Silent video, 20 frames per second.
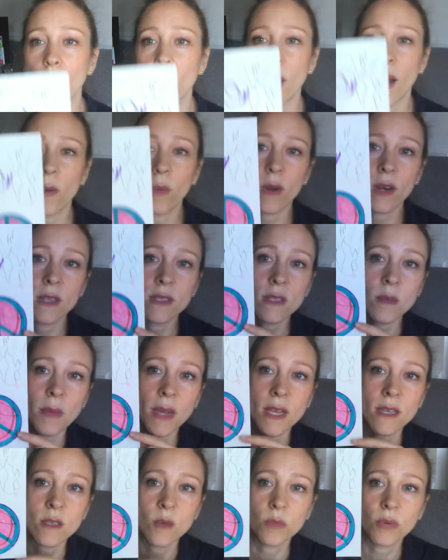I wanted to
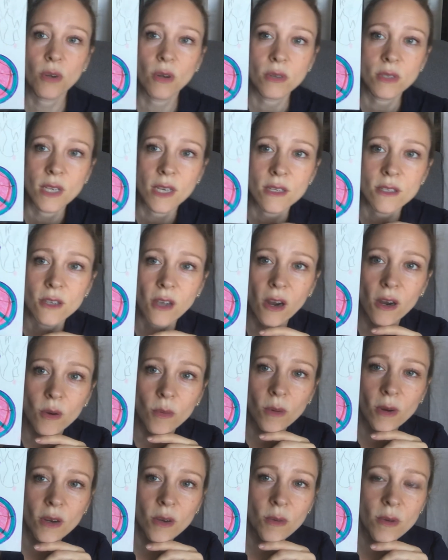make some protest
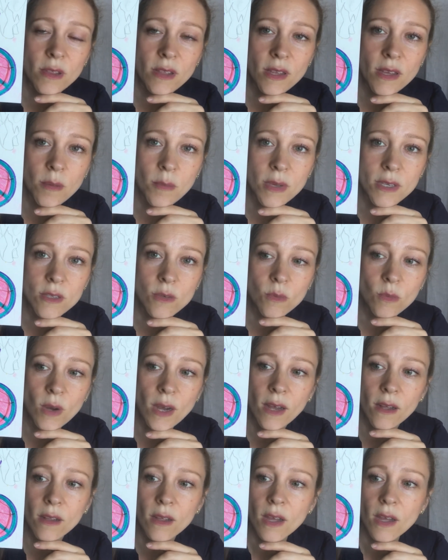artwork with him as well.